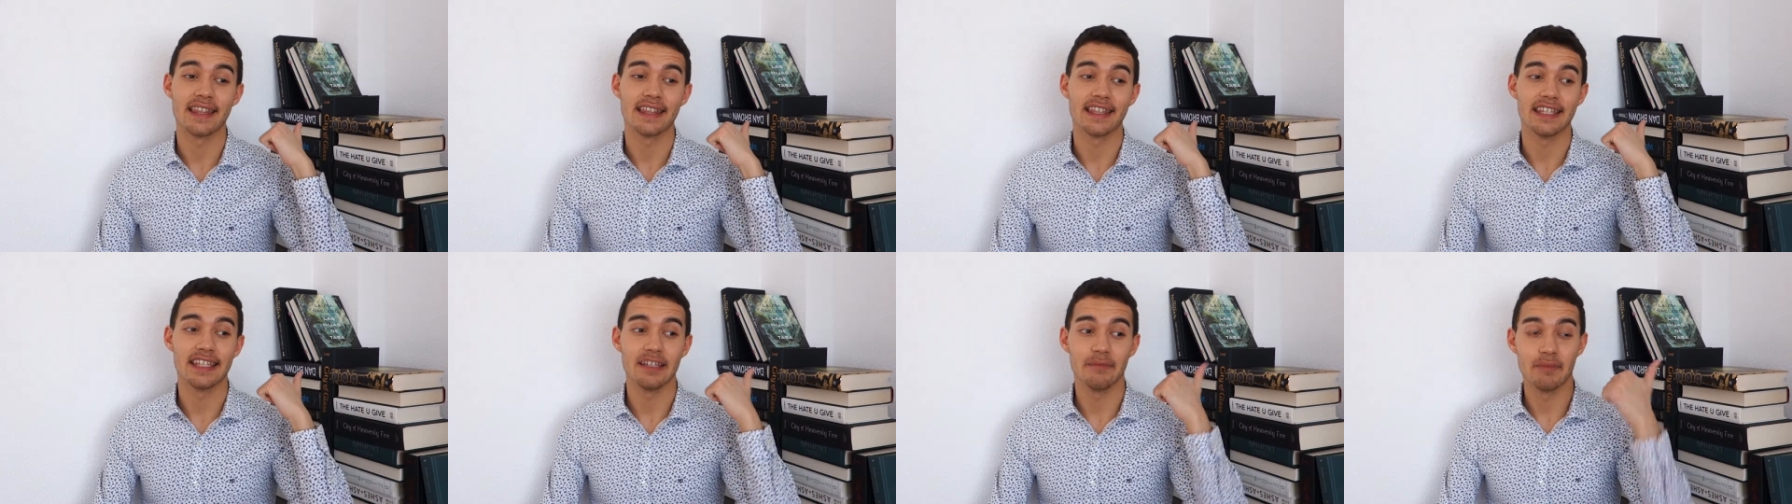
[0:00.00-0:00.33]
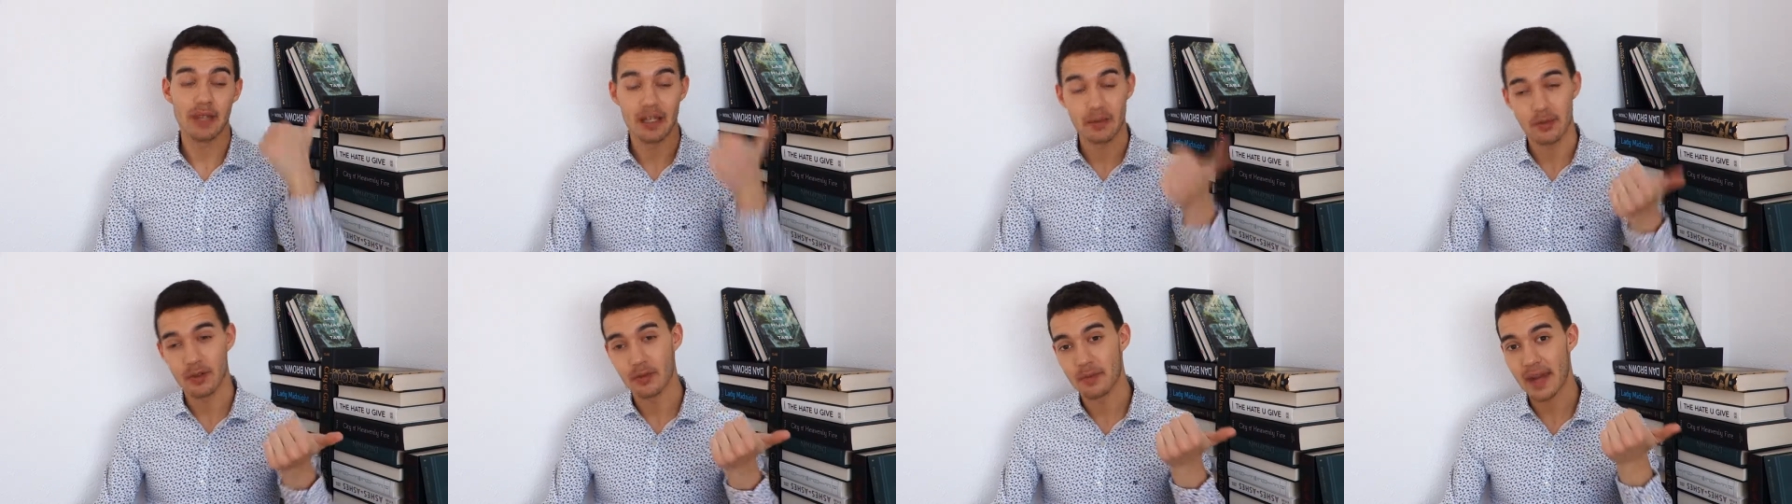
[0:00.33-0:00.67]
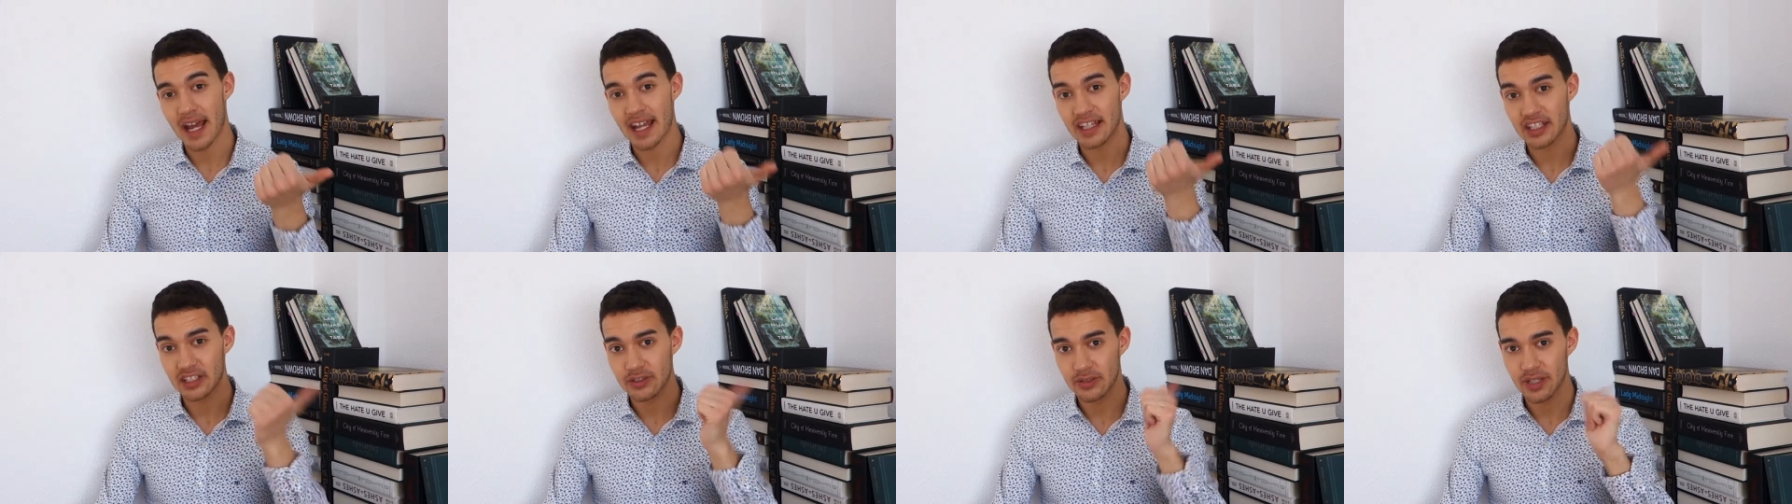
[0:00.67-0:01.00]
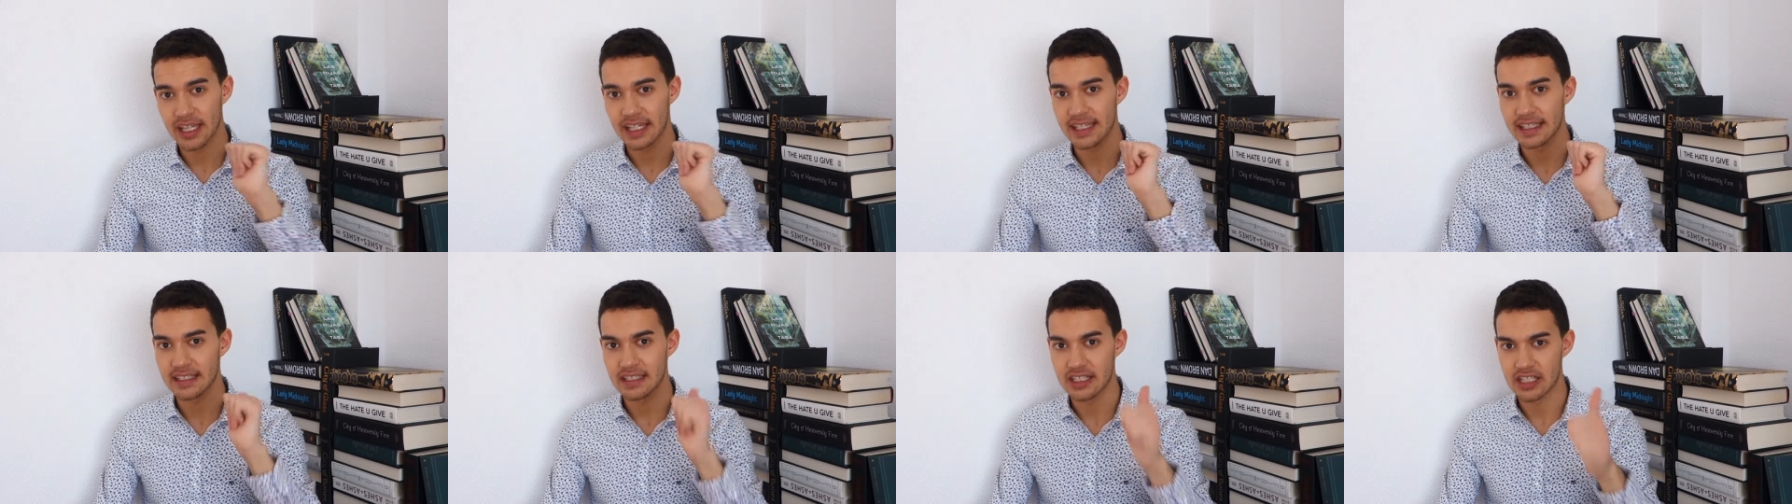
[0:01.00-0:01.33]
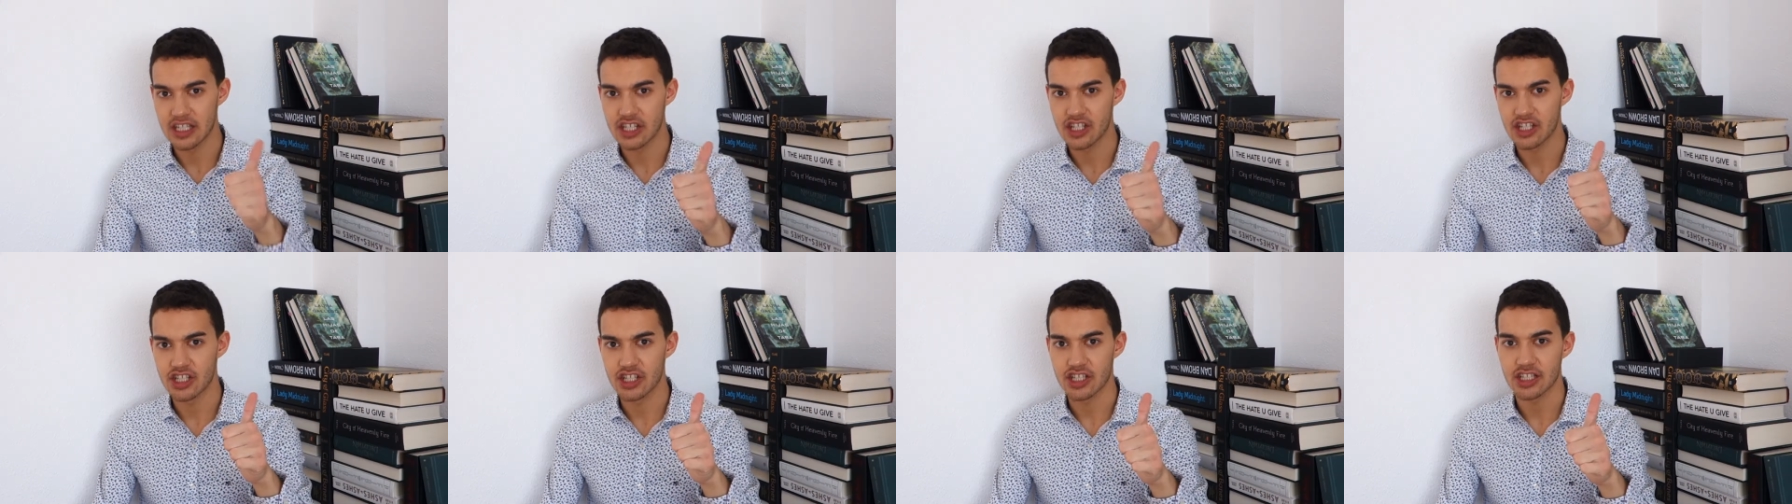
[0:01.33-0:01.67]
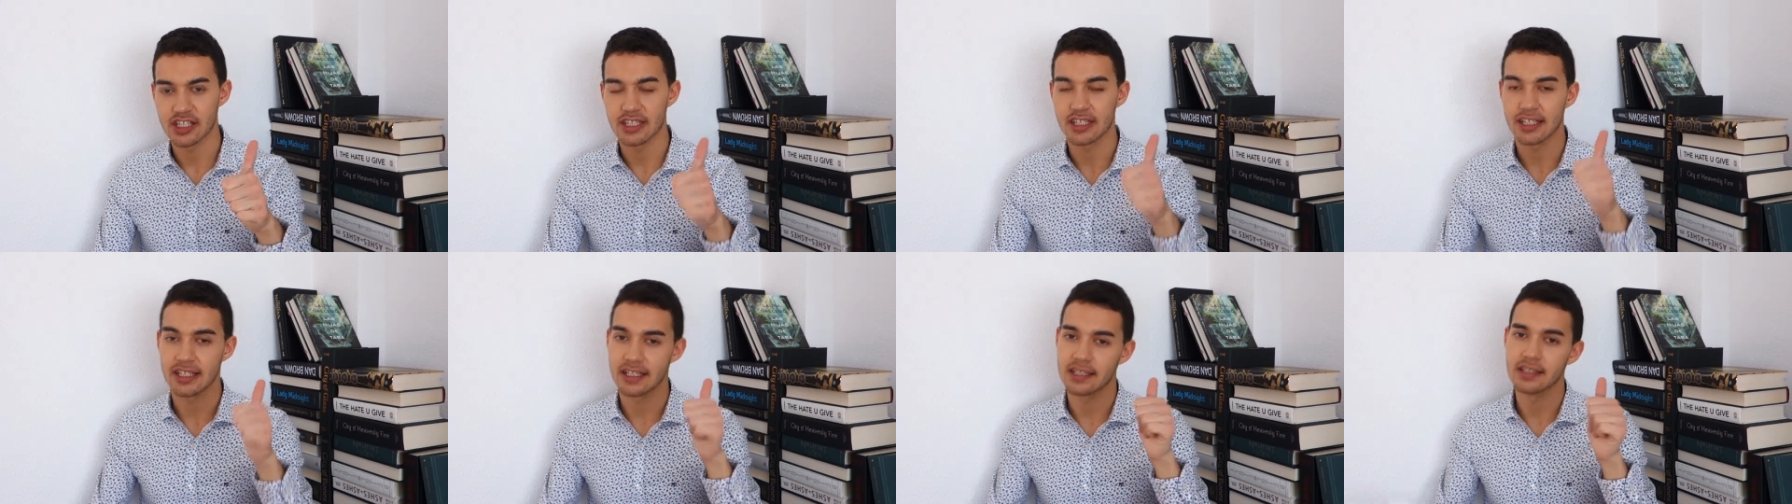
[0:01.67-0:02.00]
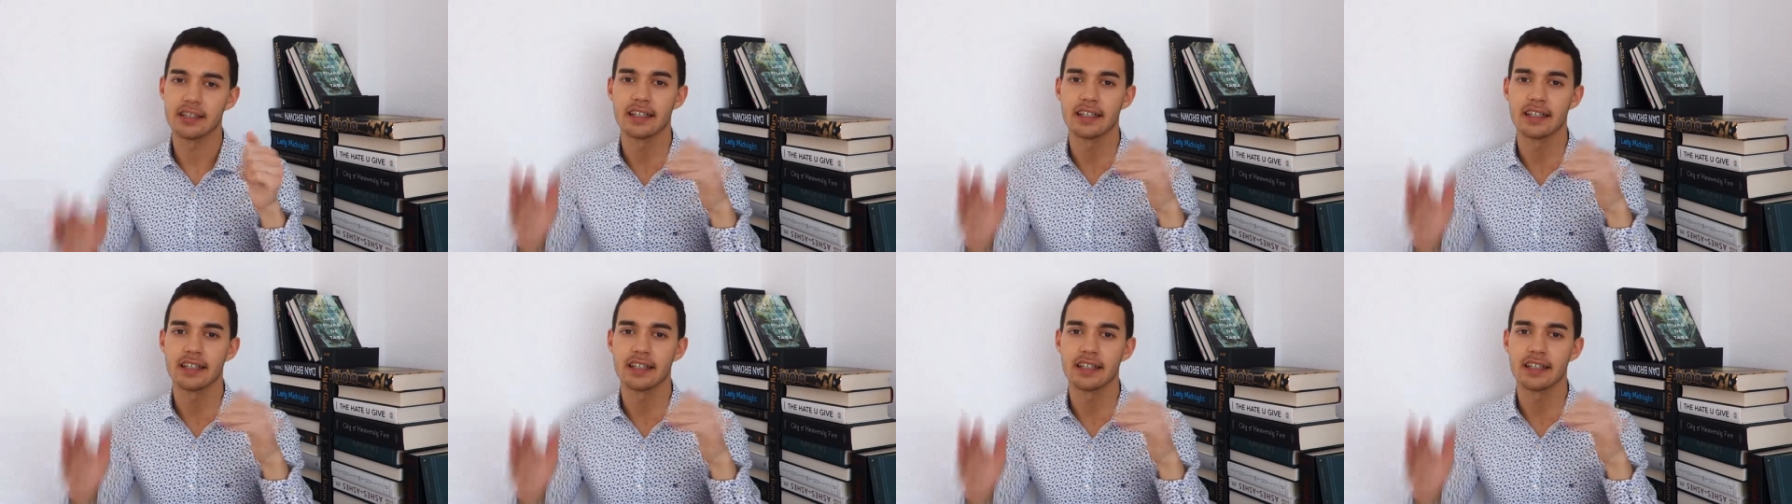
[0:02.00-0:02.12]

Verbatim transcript: the paperback UK edition in